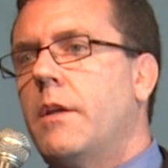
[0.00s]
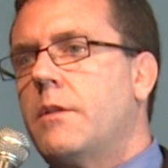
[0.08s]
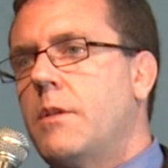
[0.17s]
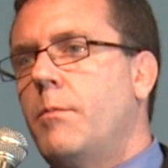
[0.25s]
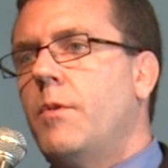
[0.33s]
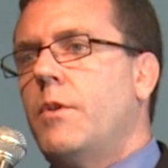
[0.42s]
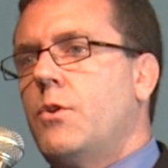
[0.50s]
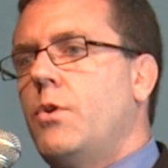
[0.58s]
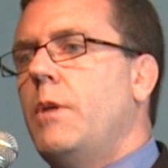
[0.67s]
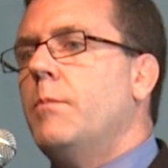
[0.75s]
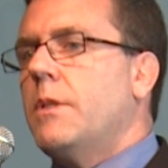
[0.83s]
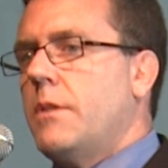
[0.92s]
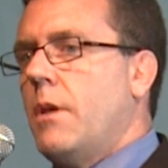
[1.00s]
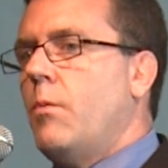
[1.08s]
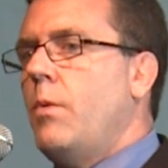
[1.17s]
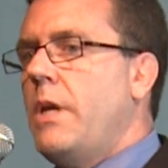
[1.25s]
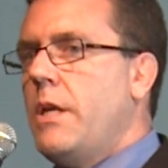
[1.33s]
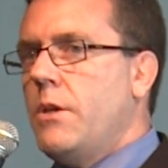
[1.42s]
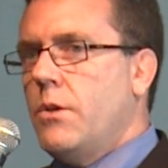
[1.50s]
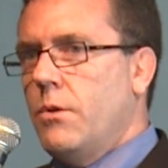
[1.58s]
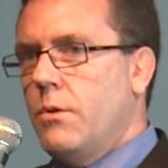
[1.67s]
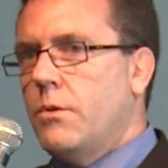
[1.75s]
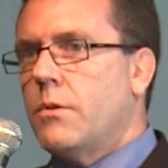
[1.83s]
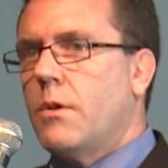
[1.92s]
that some of the treatments that we
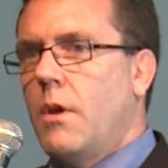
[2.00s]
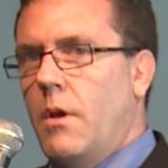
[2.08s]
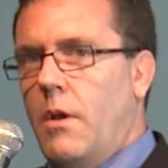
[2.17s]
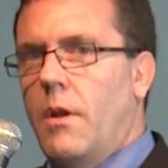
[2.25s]
use,